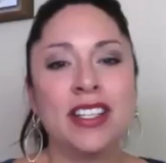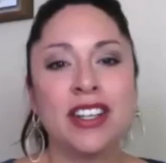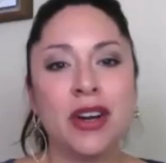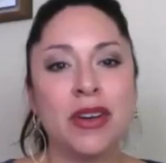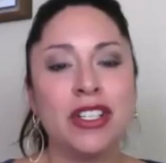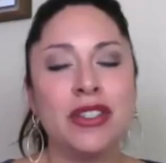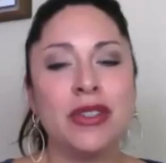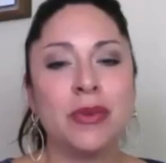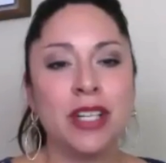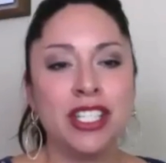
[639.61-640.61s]
encourage
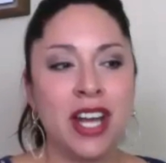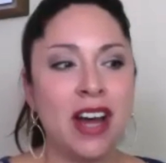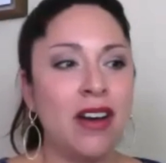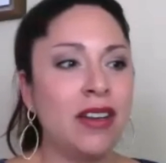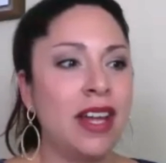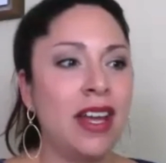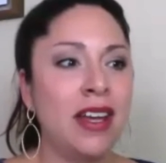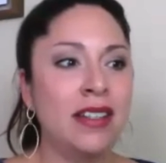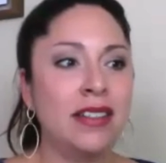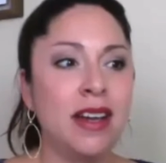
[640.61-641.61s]
you to reach out.
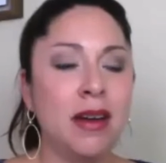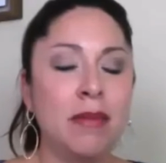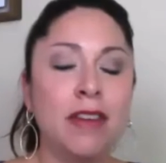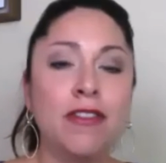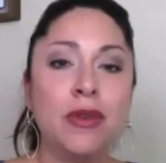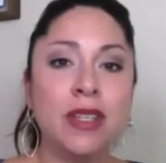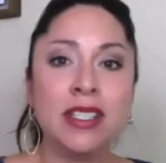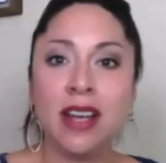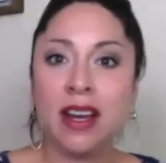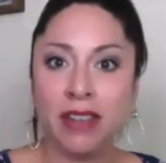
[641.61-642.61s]
And if you
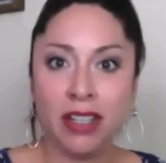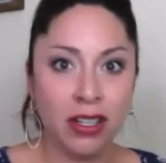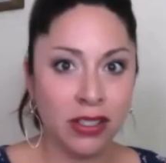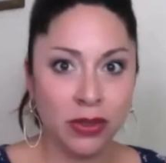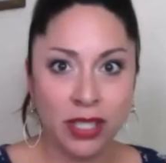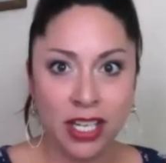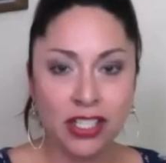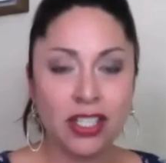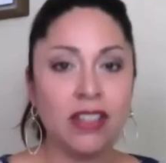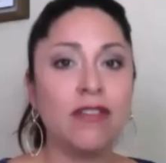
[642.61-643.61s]
need to have a
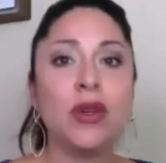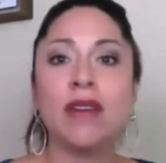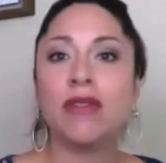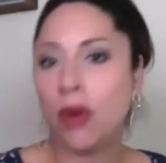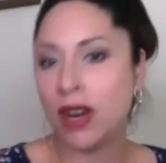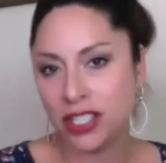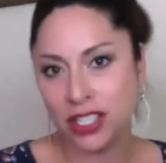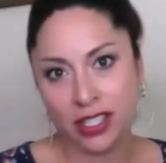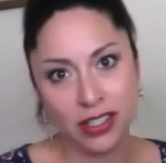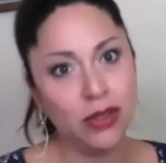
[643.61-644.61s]
consultation, if you have
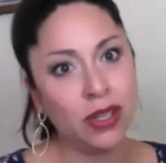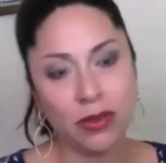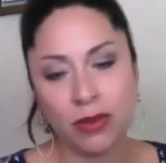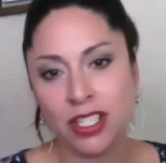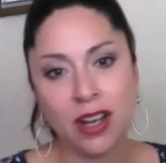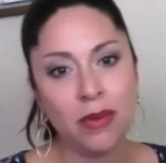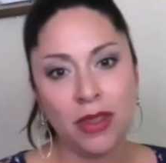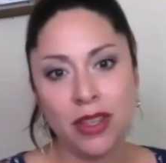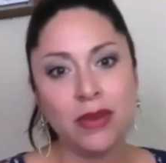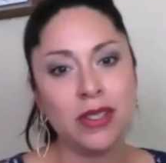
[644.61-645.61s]
questions, you can reach out
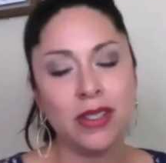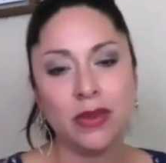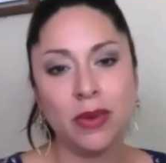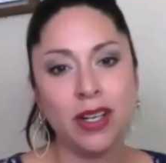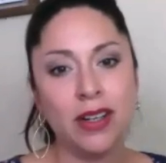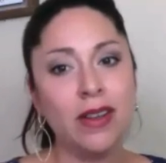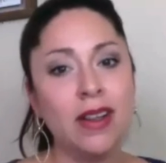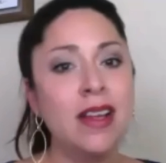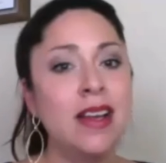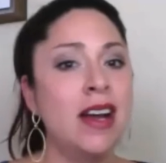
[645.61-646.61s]
with those as well.
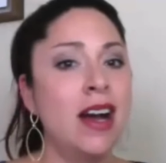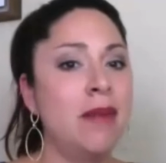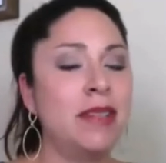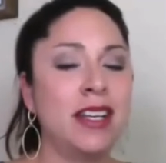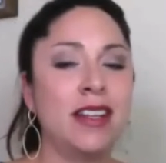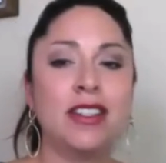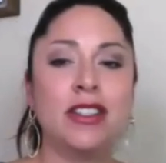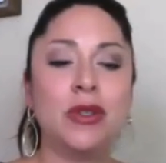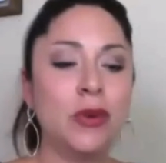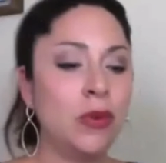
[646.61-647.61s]
I'm telling
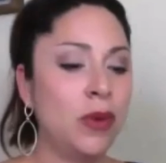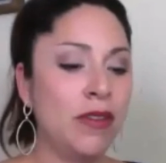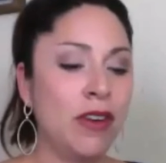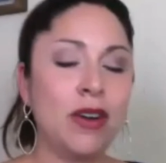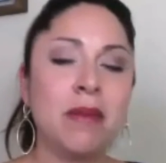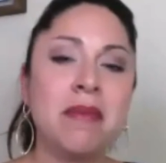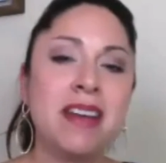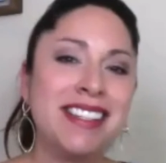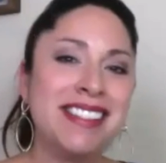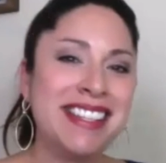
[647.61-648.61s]
you, we've heard
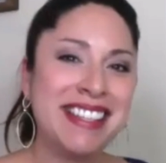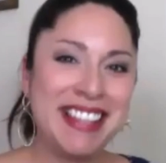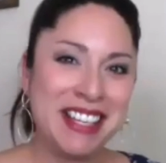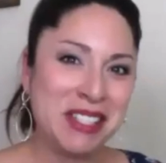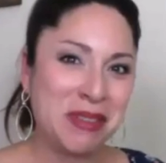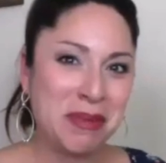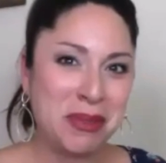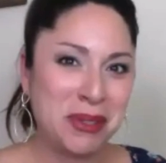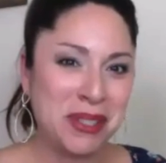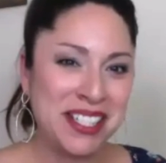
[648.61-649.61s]
amazing things from
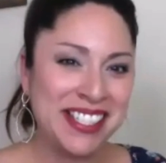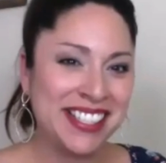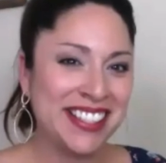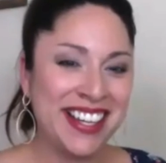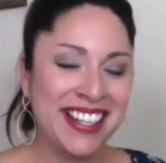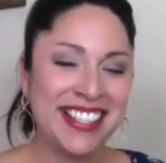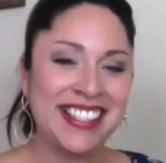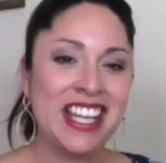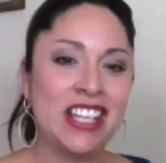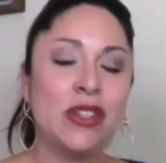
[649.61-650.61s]
Gloria's
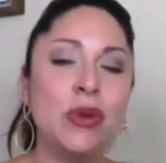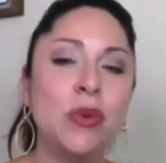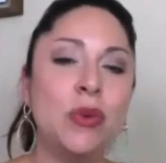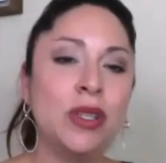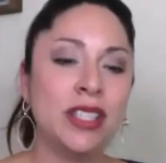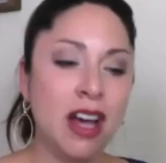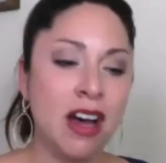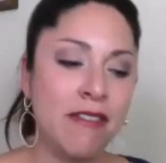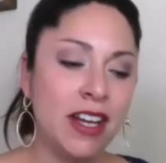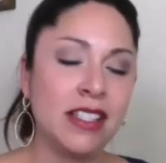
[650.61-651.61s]
clients, and you will
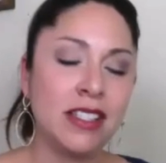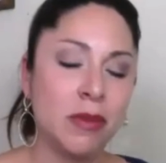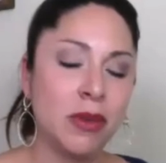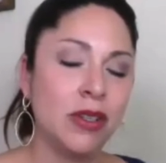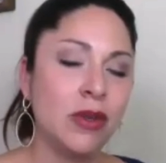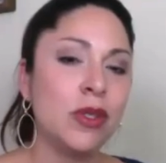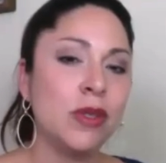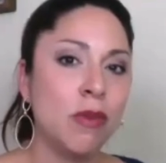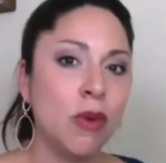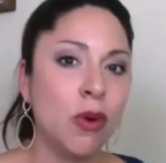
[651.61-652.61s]
not find someone who
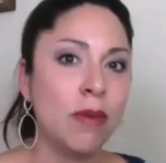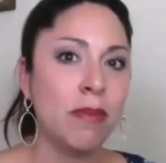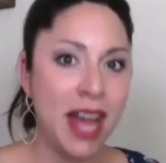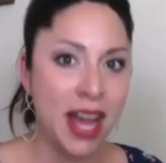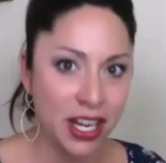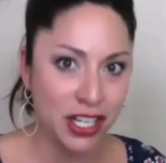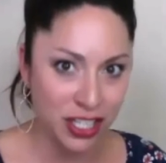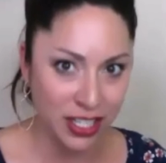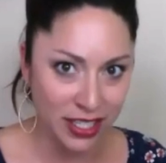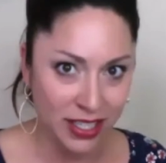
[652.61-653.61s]
is more
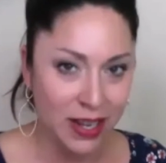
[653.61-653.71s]
passionate